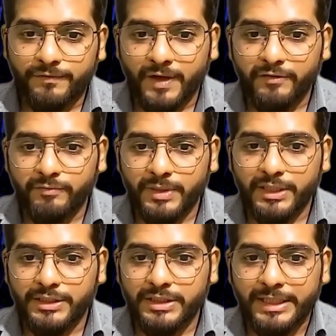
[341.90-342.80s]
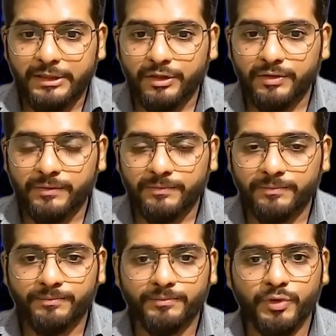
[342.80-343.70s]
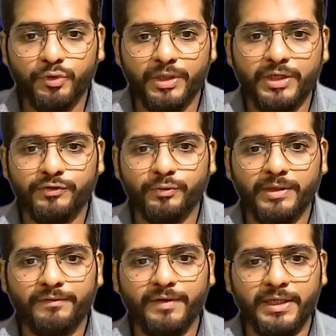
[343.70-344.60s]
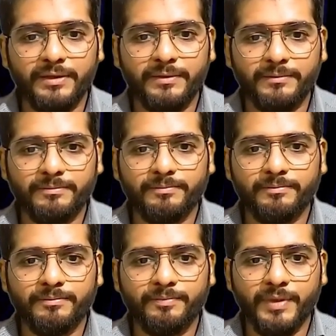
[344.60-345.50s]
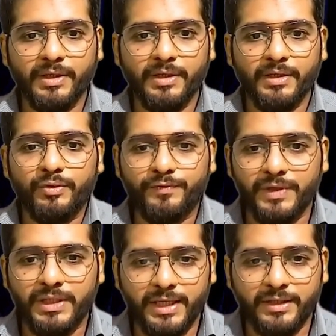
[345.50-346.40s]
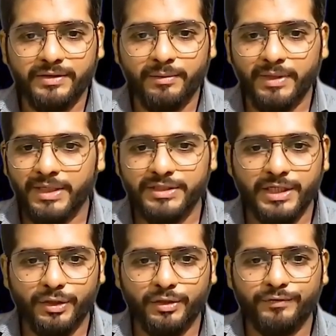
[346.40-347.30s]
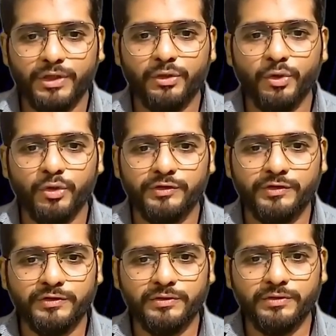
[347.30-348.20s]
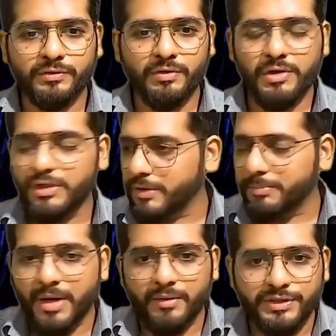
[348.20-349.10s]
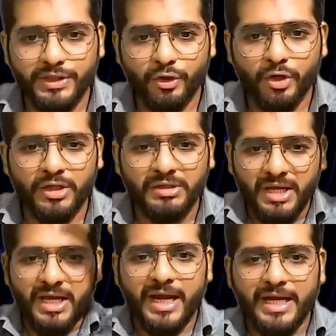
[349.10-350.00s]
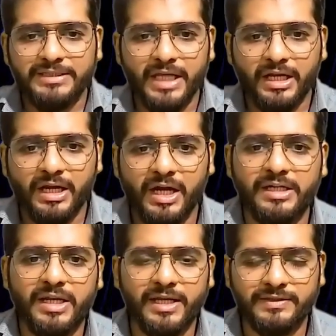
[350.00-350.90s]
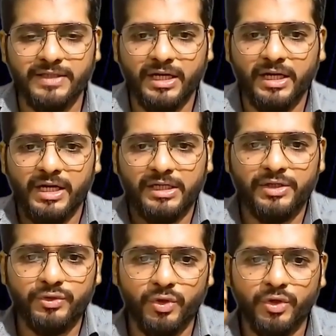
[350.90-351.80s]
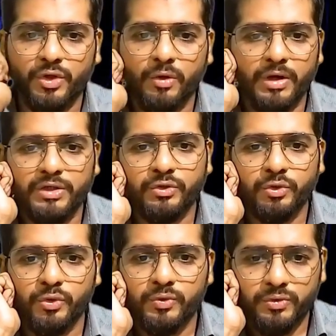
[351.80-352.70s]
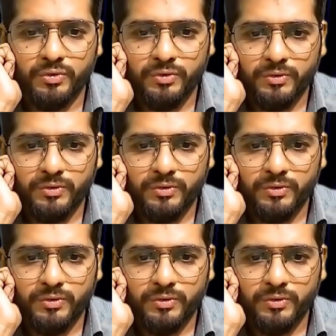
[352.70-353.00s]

5 minutes later, you are disqualified. You feel like someone has taken off your clothes. All your powers are gone. Hands are cut. Legs are cut. You don't know what to do.